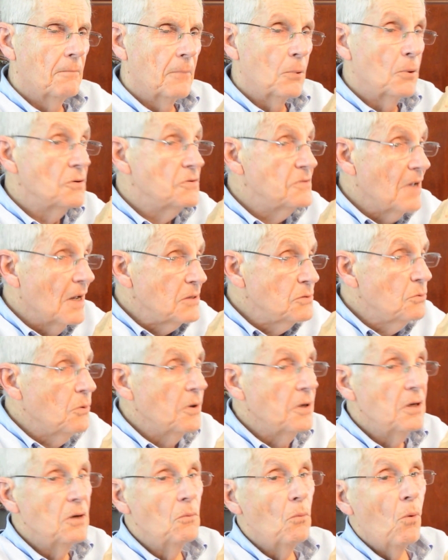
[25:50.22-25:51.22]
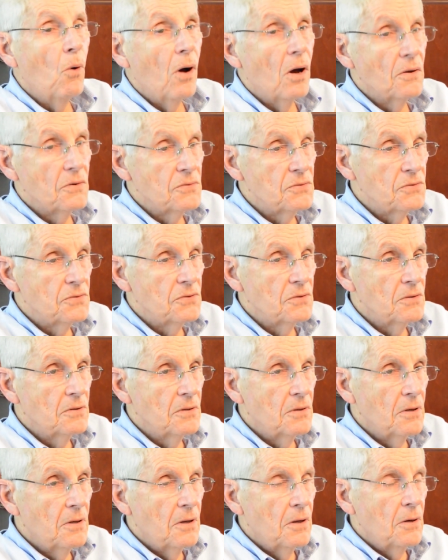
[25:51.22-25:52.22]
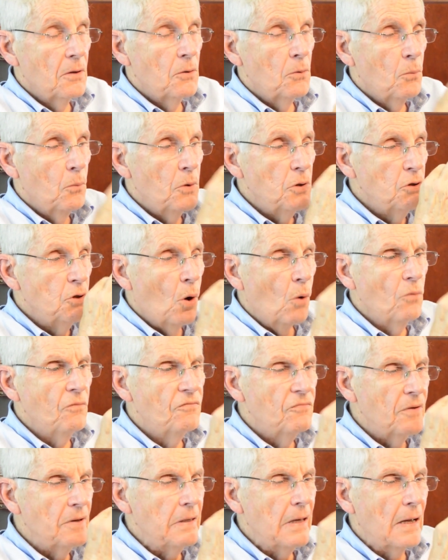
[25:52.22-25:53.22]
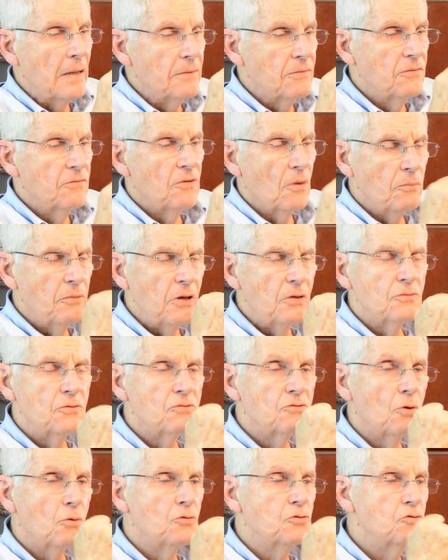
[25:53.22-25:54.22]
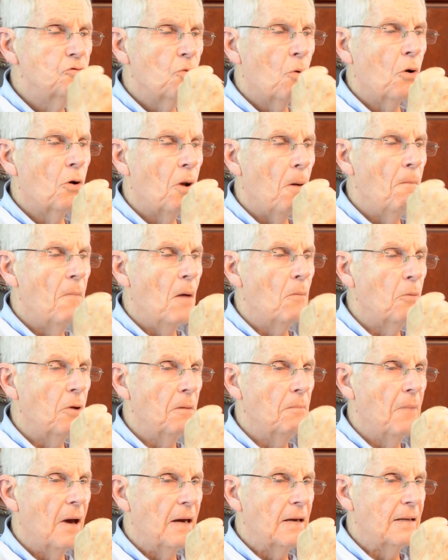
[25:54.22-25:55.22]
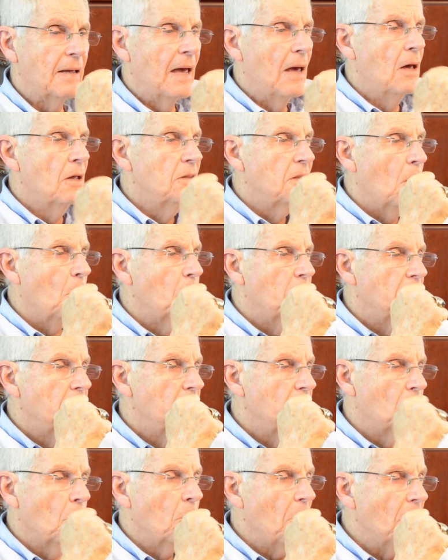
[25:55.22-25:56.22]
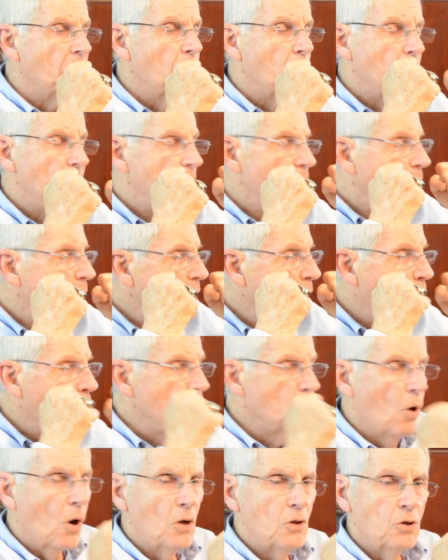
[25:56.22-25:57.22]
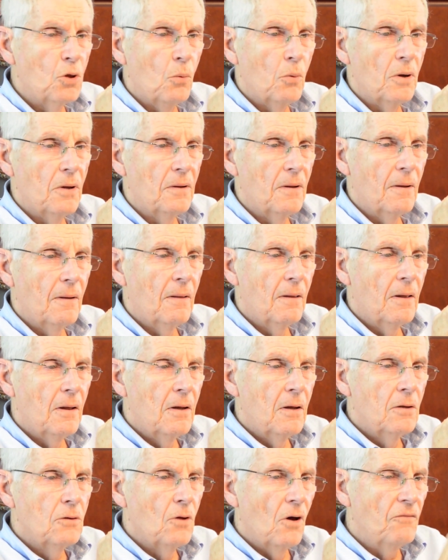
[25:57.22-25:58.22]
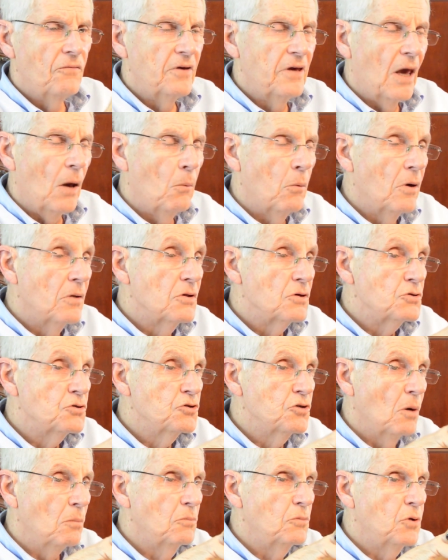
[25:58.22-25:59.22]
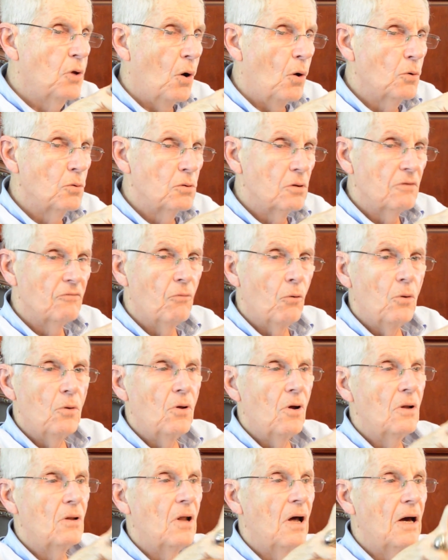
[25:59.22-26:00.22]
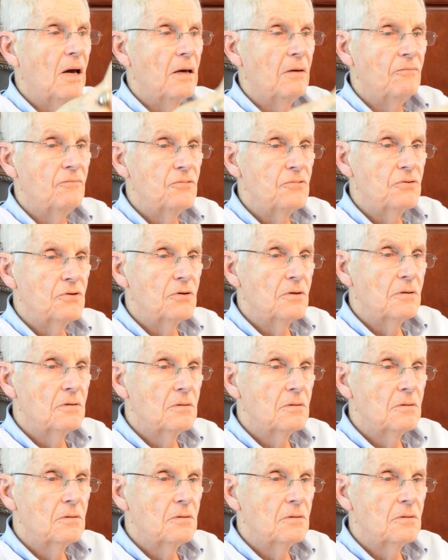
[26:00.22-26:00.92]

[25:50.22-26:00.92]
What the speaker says: Because that's what he was. We don't forget. Some things are so strong in our memory bank that we hold on to it. Don't forget, we're the sum total of all our lives.